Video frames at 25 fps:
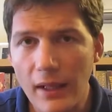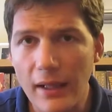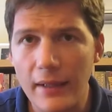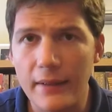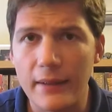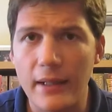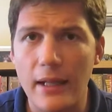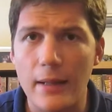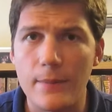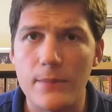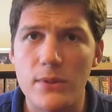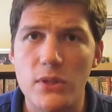
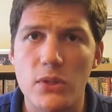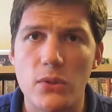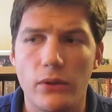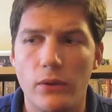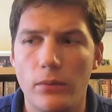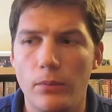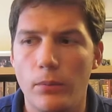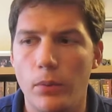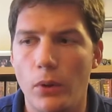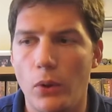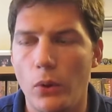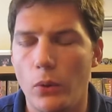and that's
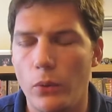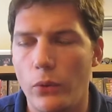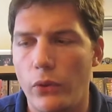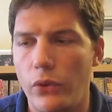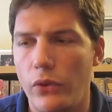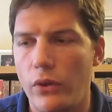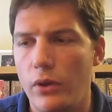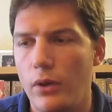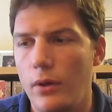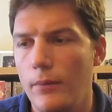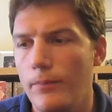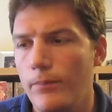
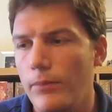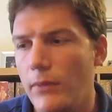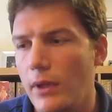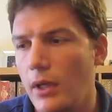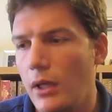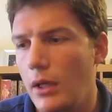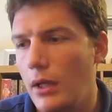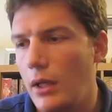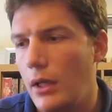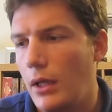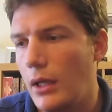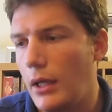both
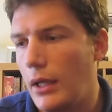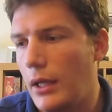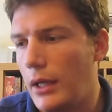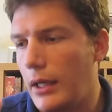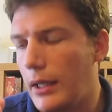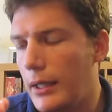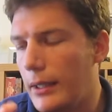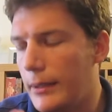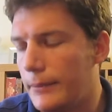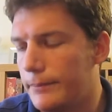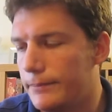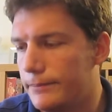
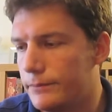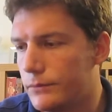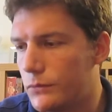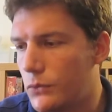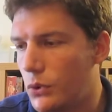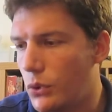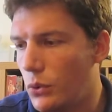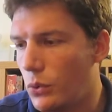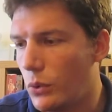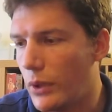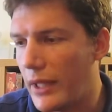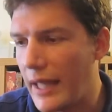
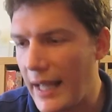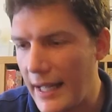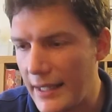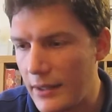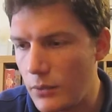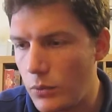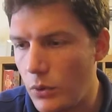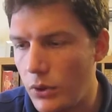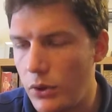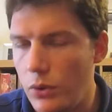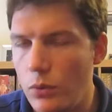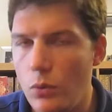to
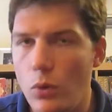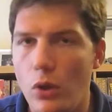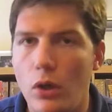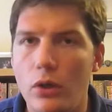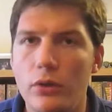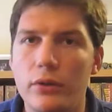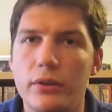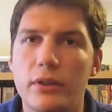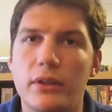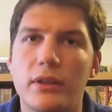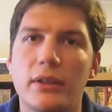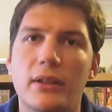get what you
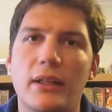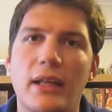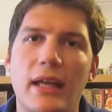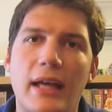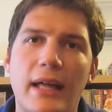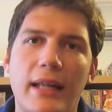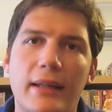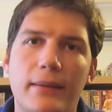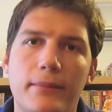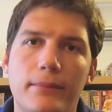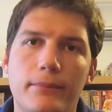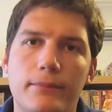want
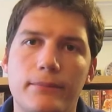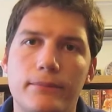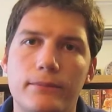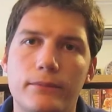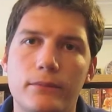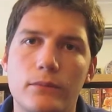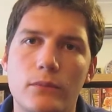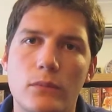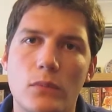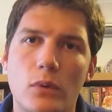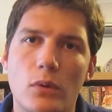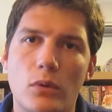and
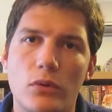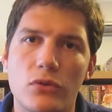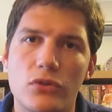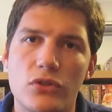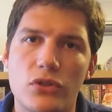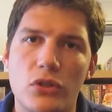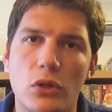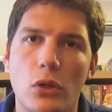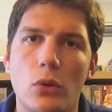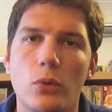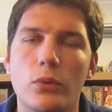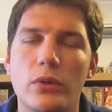
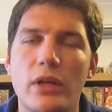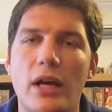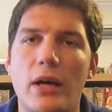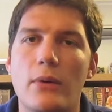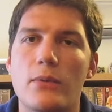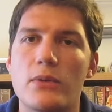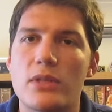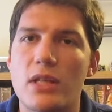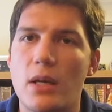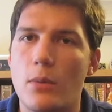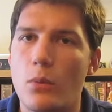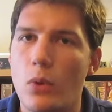slow
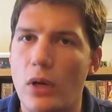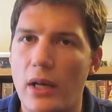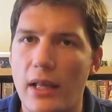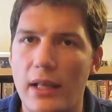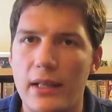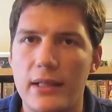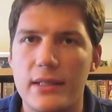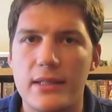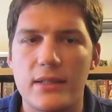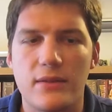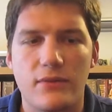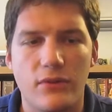down someone
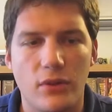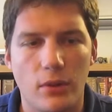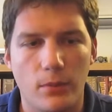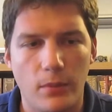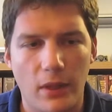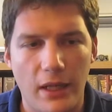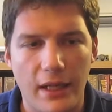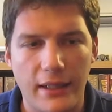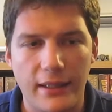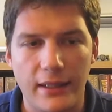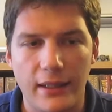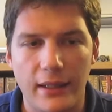else
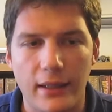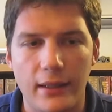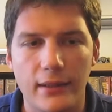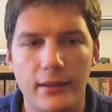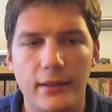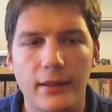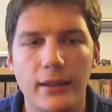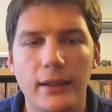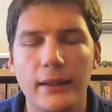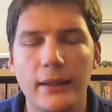from getting it.